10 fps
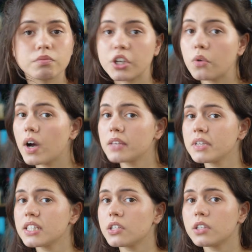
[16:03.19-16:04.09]
You want
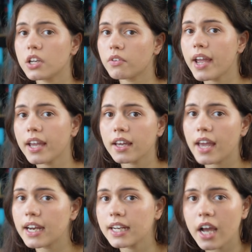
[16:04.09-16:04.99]
me to tier rank
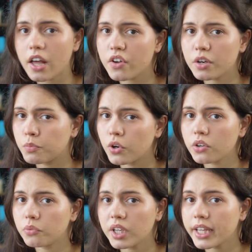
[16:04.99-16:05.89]
any other
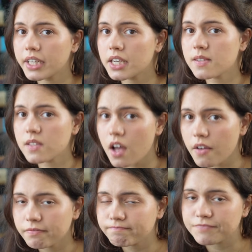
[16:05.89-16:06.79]
book related stuff?